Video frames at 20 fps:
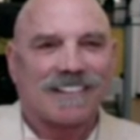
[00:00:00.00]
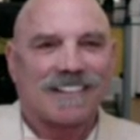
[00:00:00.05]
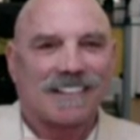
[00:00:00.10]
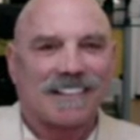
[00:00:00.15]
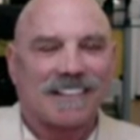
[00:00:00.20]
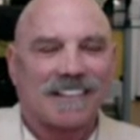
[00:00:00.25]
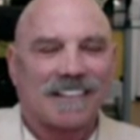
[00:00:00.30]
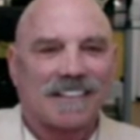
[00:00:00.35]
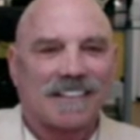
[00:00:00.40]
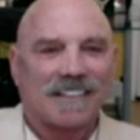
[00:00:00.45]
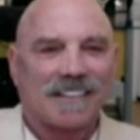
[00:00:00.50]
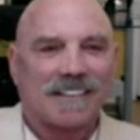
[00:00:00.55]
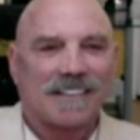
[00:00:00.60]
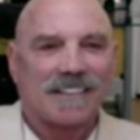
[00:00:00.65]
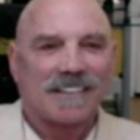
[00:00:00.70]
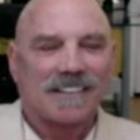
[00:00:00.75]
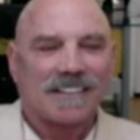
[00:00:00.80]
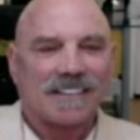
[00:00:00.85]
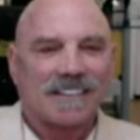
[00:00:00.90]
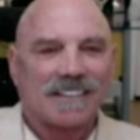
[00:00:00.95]

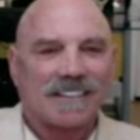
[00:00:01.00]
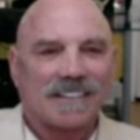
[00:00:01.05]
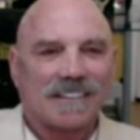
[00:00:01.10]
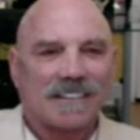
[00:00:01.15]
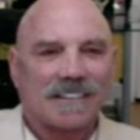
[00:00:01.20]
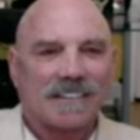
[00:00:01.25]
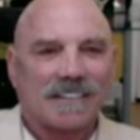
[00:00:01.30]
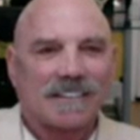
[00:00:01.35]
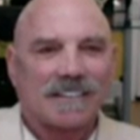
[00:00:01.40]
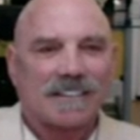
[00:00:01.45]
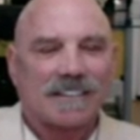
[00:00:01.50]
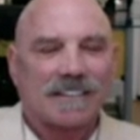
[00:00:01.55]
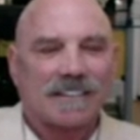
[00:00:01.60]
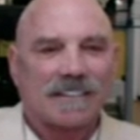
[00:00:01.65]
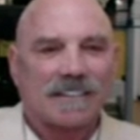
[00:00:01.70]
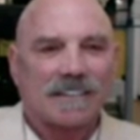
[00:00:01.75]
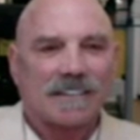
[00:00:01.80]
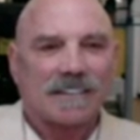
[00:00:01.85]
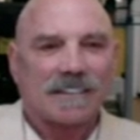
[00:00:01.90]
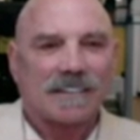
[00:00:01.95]

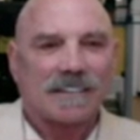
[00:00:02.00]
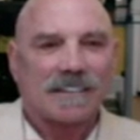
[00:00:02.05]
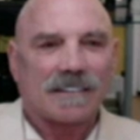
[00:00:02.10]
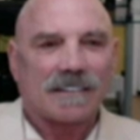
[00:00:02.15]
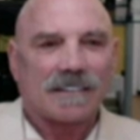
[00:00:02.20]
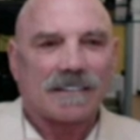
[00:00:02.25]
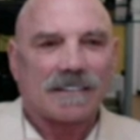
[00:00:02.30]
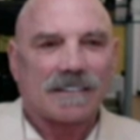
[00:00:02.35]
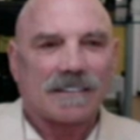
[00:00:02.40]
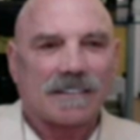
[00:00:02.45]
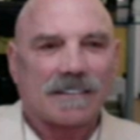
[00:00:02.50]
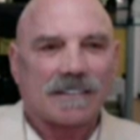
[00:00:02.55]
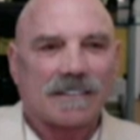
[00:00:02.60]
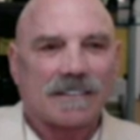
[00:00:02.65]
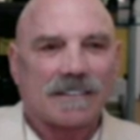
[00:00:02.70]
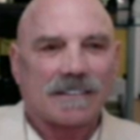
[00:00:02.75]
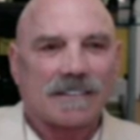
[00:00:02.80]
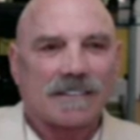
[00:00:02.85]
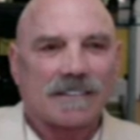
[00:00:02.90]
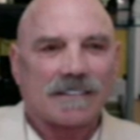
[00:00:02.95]

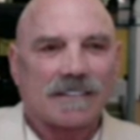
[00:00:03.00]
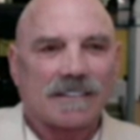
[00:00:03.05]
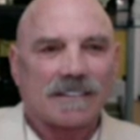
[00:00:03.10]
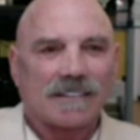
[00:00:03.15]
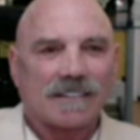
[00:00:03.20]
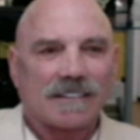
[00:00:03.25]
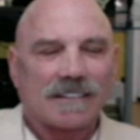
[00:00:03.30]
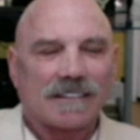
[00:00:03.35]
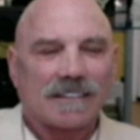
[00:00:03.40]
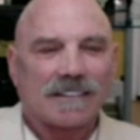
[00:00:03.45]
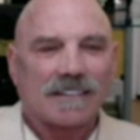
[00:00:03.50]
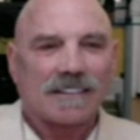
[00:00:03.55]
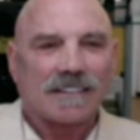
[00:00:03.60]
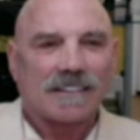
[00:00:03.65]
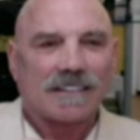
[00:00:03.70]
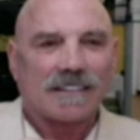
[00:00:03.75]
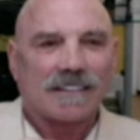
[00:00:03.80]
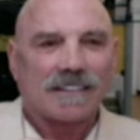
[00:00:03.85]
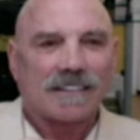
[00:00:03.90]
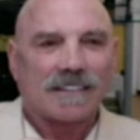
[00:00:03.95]

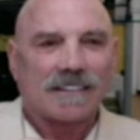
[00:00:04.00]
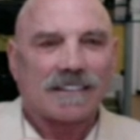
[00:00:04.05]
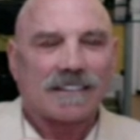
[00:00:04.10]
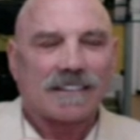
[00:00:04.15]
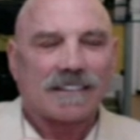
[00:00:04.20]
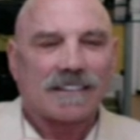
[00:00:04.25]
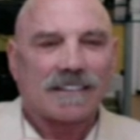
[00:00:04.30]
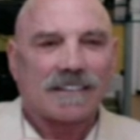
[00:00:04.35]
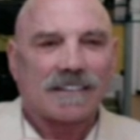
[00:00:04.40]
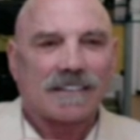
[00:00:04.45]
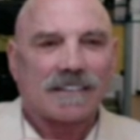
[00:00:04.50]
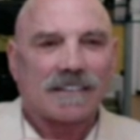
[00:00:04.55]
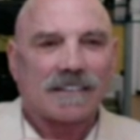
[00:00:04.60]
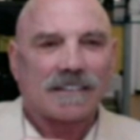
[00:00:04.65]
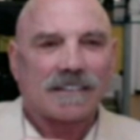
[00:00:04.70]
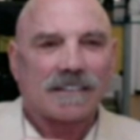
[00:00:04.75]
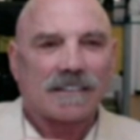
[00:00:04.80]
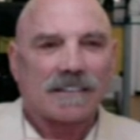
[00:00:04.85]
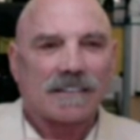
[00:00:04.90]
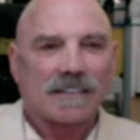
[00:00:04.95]

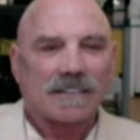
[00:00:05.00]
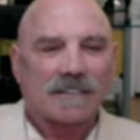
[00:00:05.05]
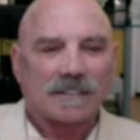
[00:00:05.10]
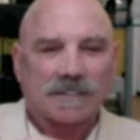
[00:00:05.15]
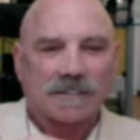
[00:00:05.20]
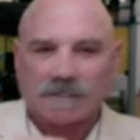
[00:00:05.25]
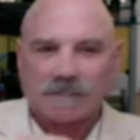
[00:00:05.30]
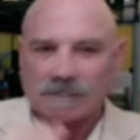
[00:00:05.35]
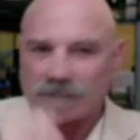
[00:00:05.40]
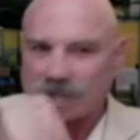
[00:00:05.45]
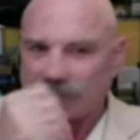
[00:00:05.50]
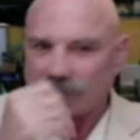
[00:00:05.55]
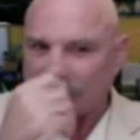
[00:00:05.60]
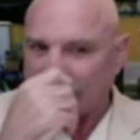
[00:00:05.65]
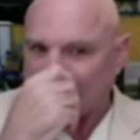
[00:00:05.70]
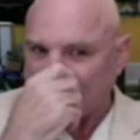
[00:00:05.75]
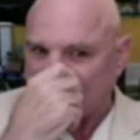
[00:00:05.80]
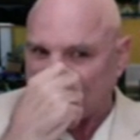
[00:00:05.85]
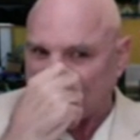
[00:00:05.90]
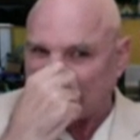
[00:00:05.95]

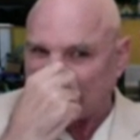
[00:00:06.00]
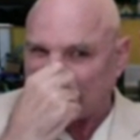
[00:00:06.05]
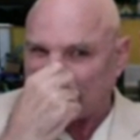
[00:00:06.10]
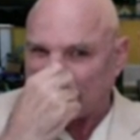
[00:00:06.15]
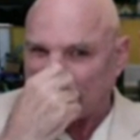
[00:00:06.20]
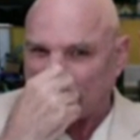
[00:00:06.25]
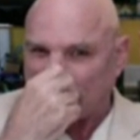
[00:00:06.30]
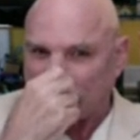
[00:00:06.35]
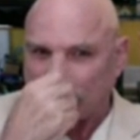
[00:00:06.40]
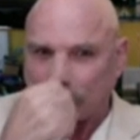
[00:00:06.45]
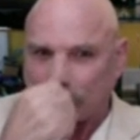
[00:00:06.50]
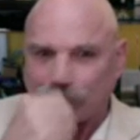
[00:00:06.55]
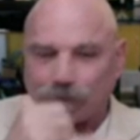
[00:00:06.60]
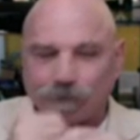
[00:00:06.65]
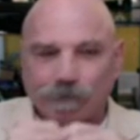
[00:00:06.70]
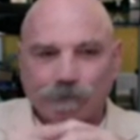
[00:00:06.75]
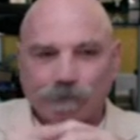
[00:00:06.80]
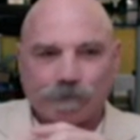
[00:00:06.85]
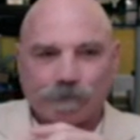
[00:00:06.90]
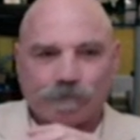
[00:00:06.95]

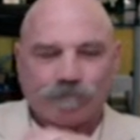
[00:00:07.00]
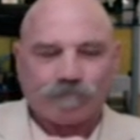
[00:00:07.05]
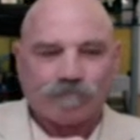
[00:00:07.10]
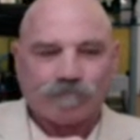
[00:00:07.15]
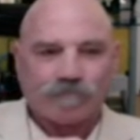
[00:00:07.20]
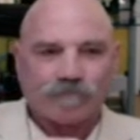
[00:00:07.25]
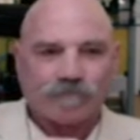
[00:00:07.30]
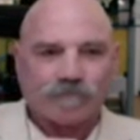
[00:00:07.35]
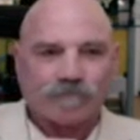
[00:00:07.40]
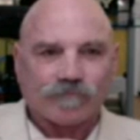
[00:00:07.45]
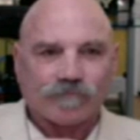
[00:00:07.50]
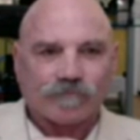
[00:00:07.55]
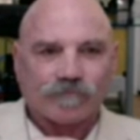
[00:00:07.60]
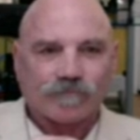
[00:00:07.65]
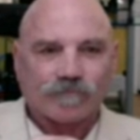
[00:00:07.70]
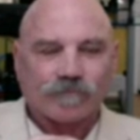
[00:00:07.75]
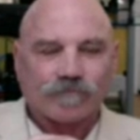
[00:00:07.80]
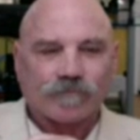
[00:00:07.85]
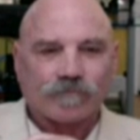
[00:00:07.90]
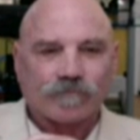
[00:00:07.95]
[no speech]